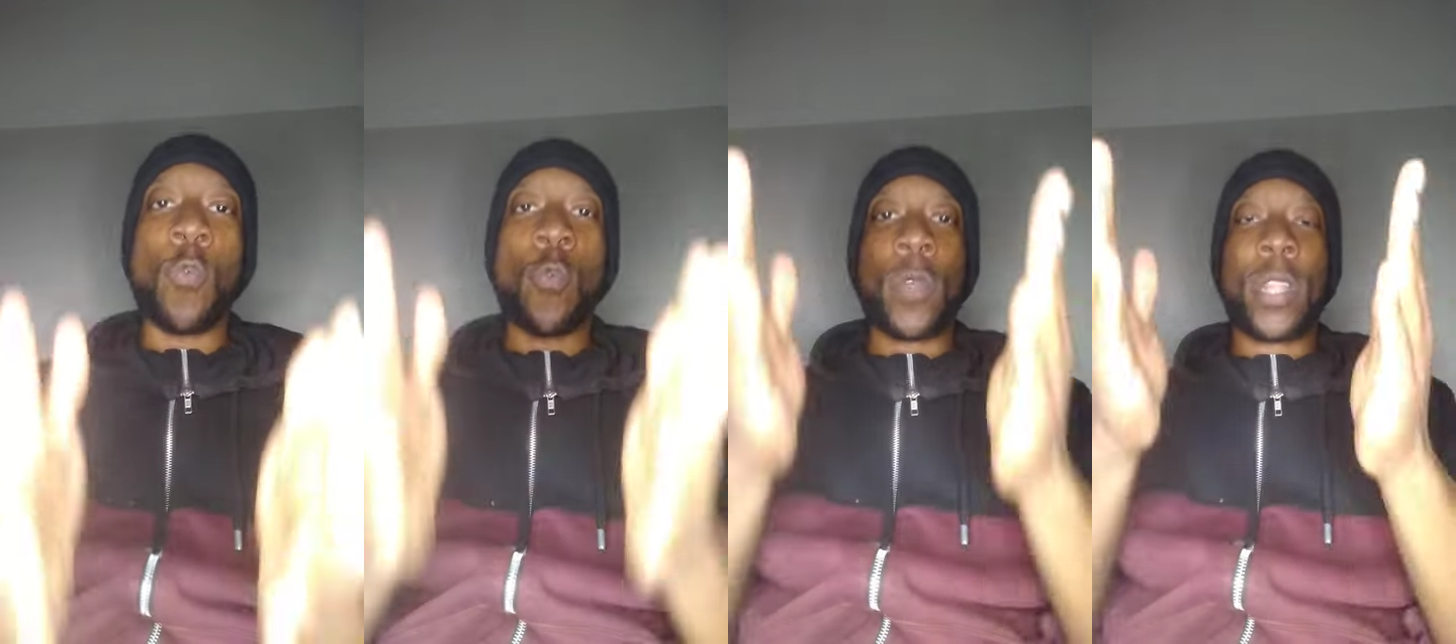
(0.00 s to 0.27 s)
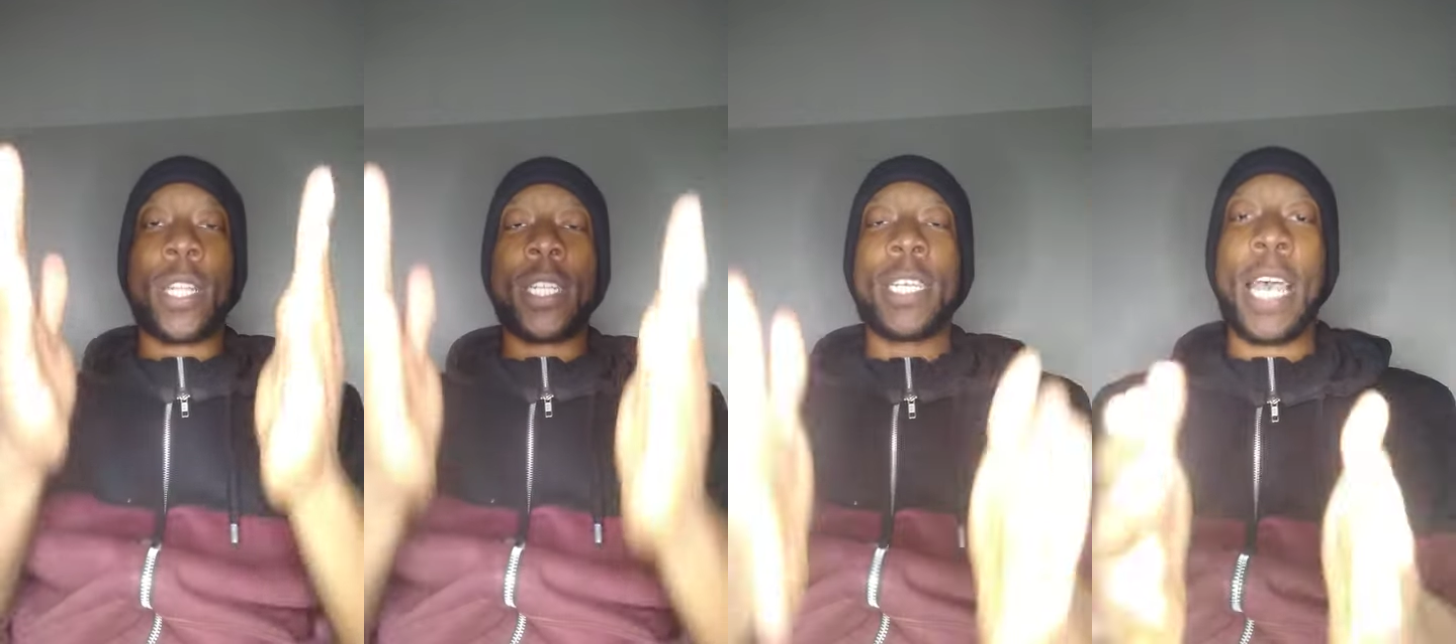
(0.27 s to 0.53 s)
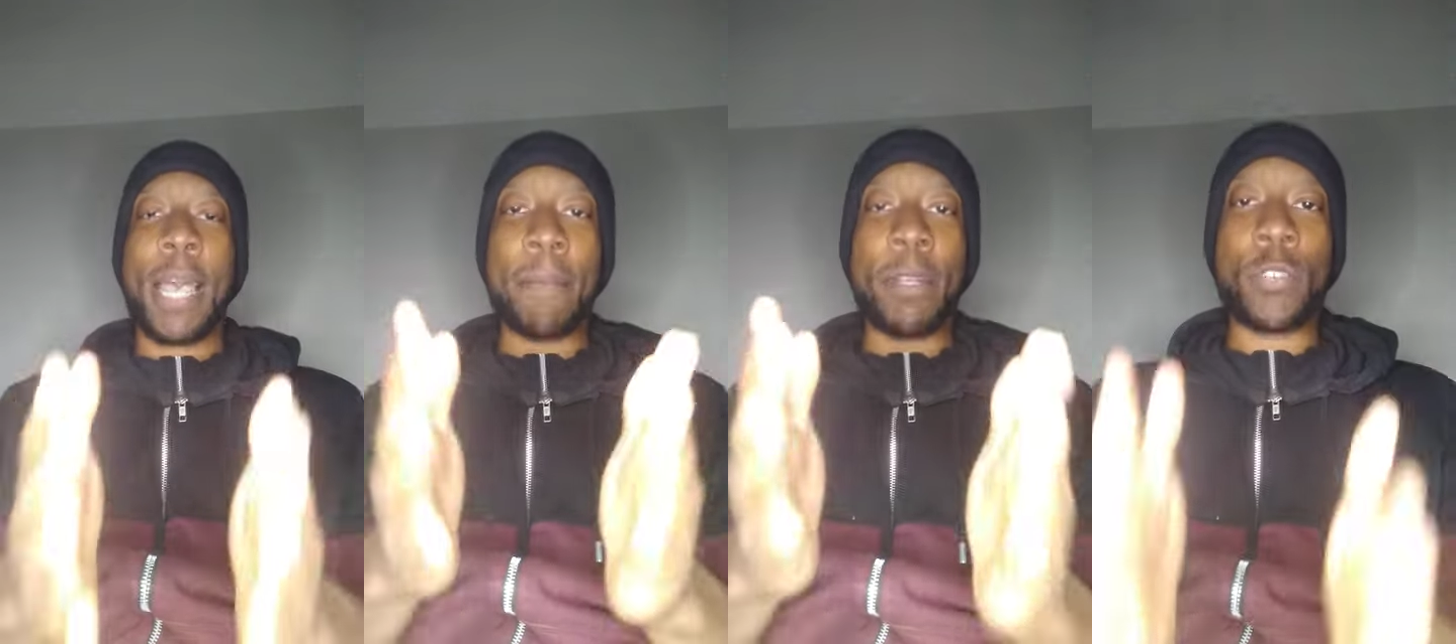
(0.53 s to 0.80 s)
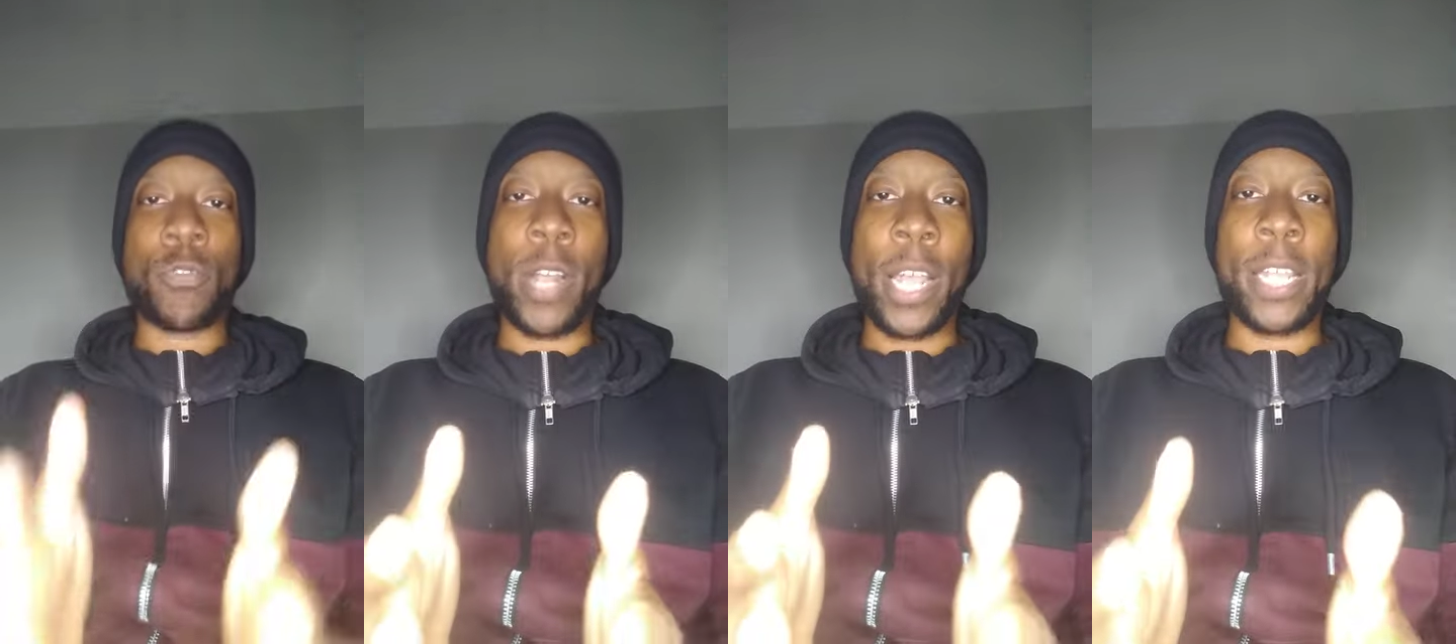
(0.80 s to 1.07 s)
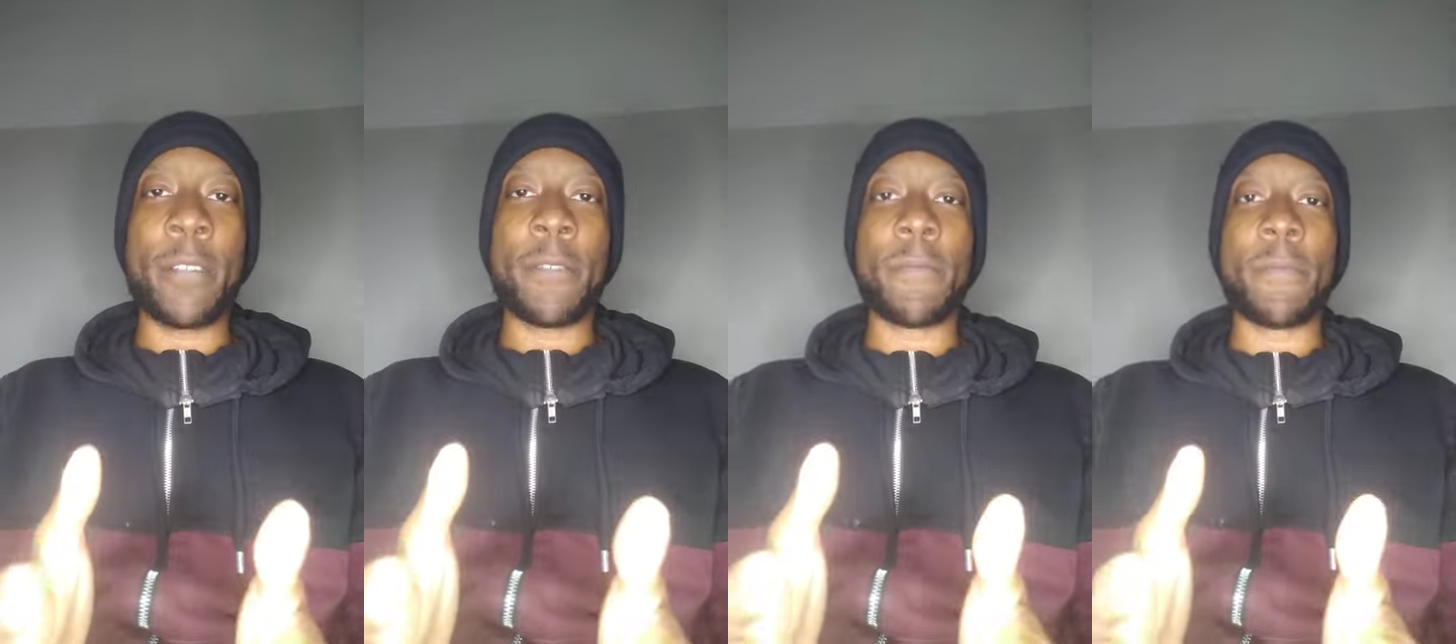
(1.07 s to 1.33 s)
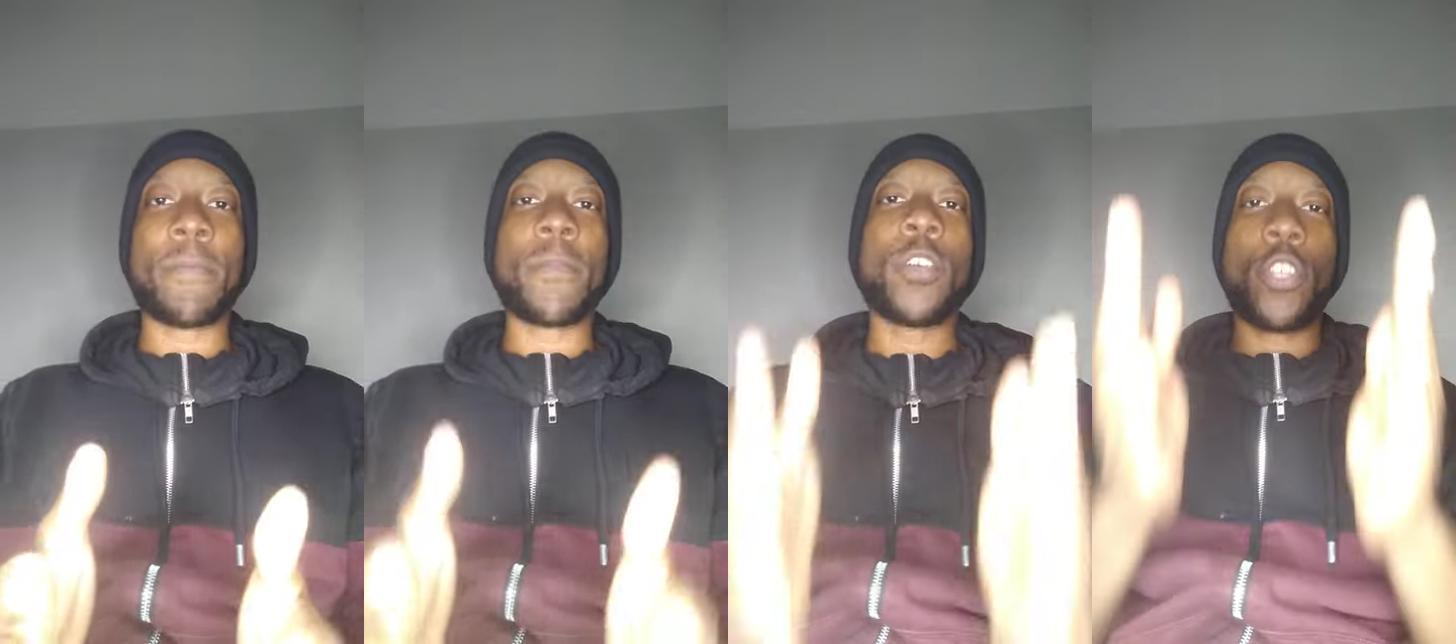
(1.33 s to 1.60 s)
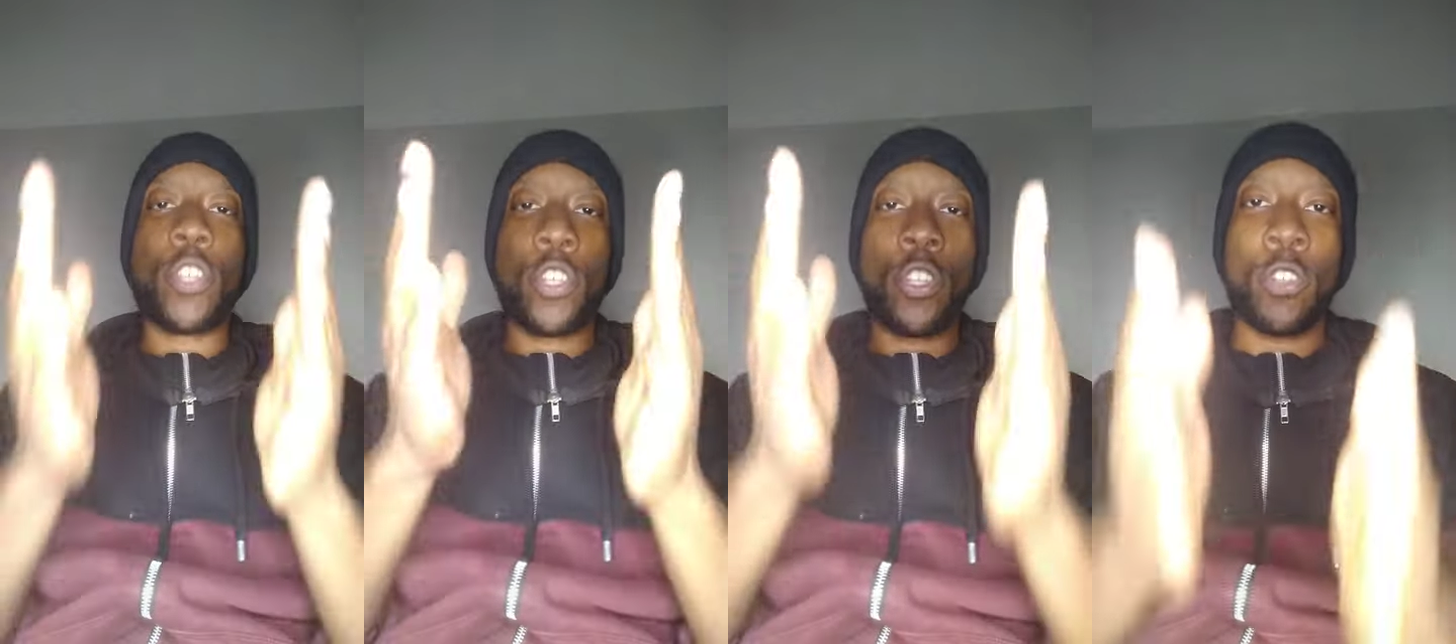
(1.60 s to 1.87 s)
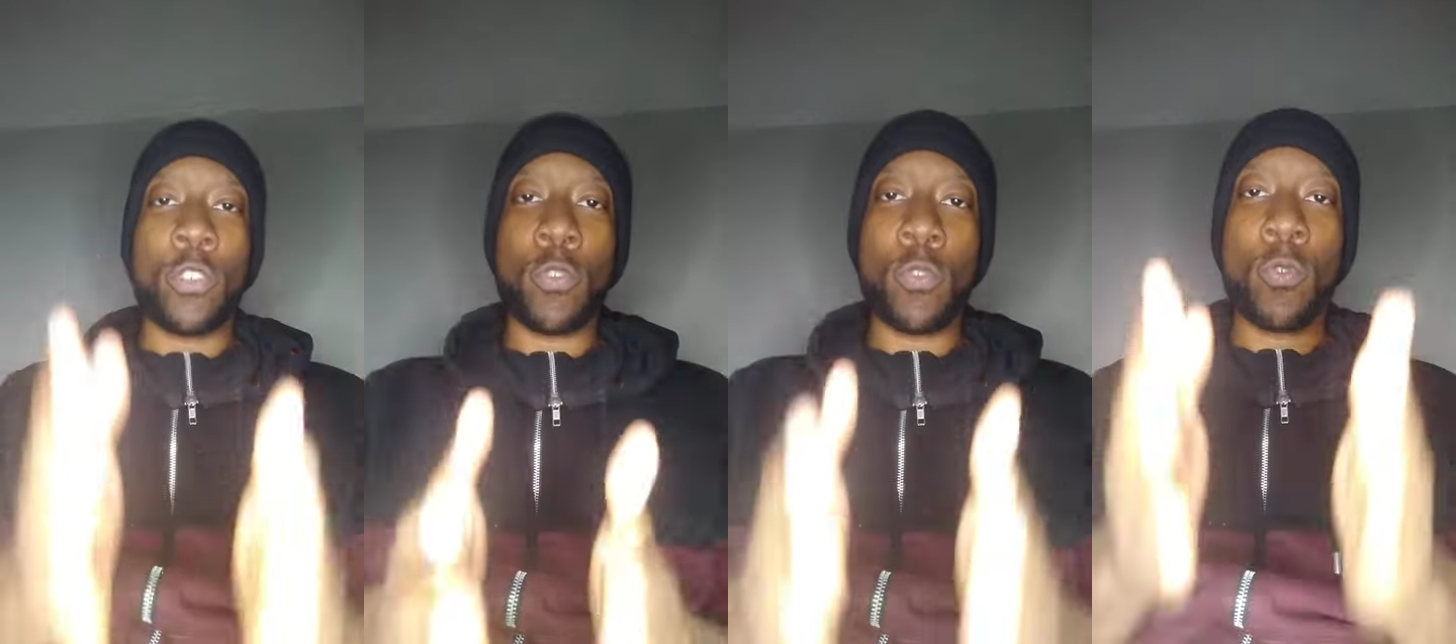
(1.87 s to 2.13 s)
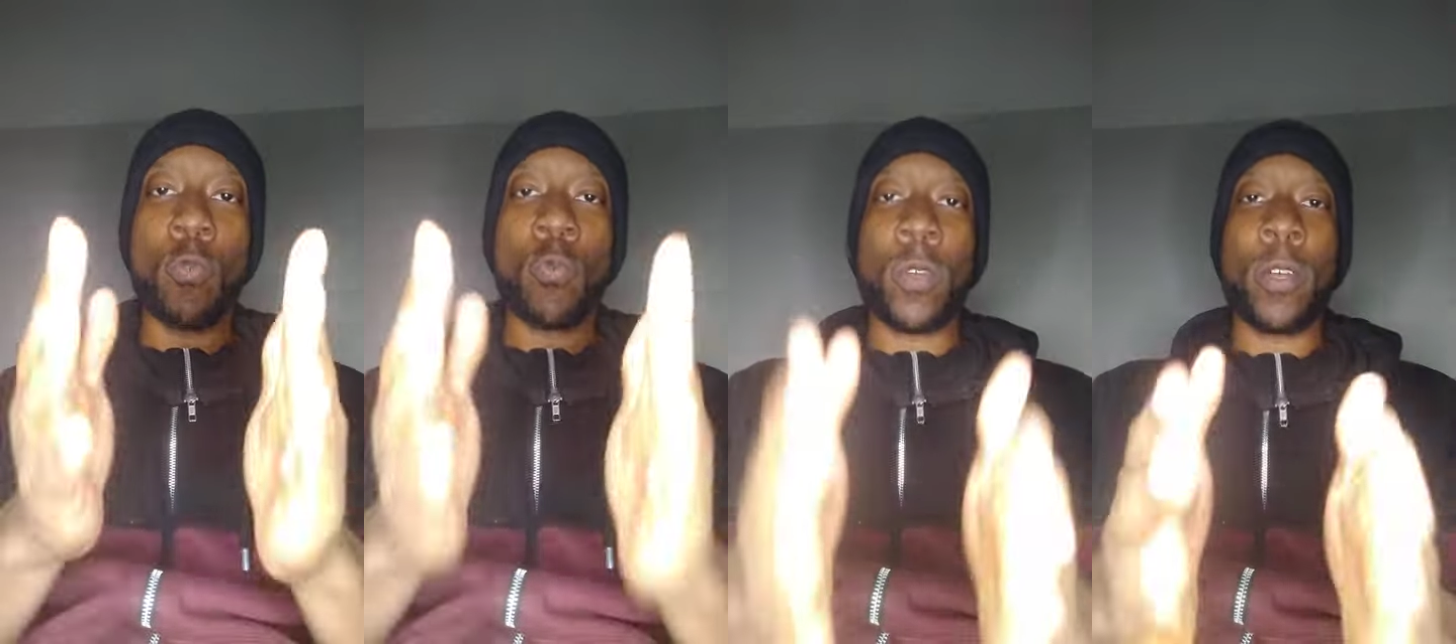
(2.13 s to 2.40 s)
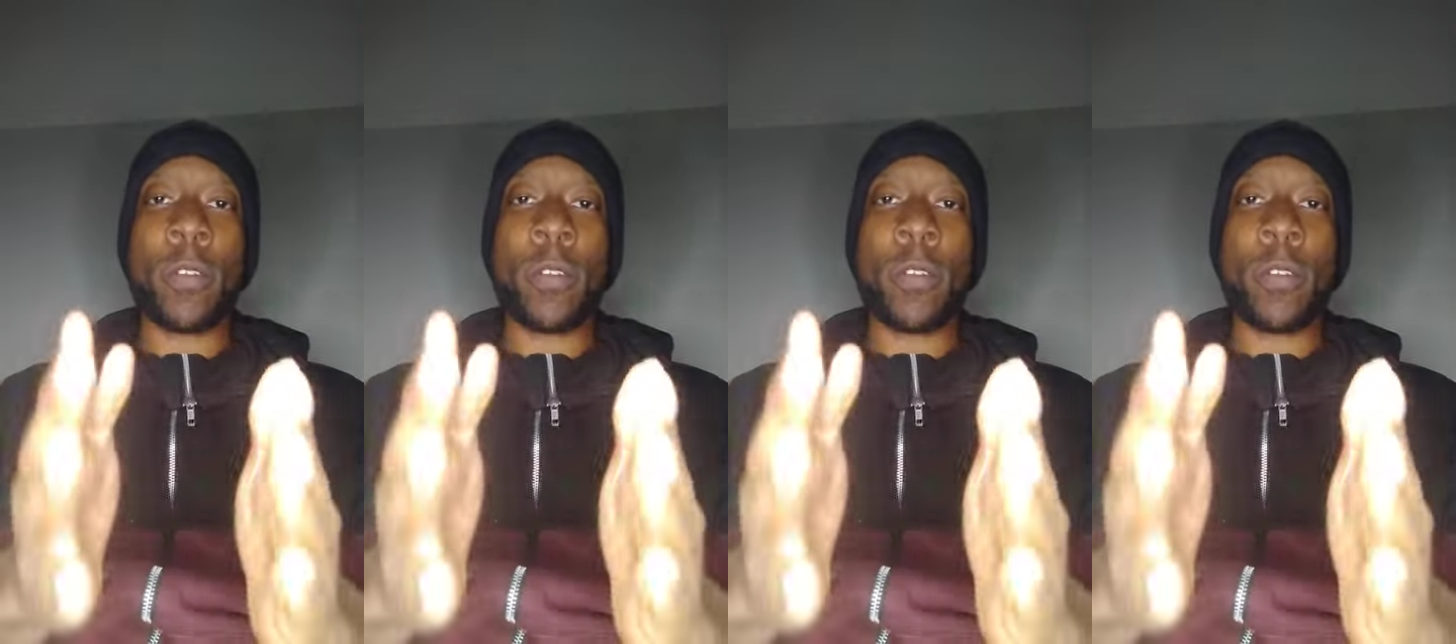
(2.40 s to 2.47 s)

you will get married. So